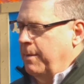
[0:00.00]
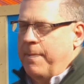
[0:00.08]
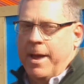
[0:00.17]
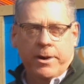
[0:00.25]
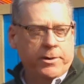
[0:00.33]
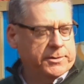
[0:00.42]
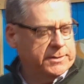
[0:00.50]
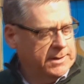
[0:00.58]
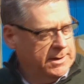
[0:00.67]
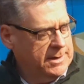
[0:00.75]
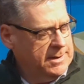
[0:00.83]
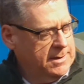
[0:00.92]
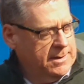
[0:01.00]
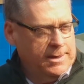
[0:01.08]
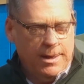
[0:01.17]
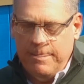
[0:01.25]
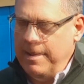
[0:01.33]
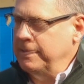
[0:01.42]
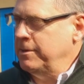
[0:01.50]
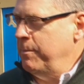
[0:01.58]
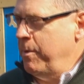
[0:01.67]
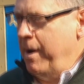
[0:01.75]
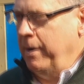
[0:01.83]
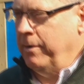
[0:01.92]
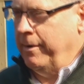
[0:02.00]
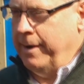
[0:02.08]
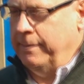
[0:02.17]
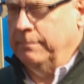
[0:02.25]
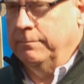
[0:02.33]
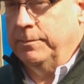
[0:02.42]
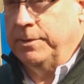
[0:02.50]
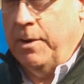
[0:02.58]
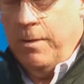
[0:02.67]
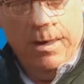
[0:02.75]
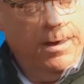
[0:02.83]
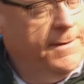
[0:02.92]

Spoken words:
competitors and makes our product great. So,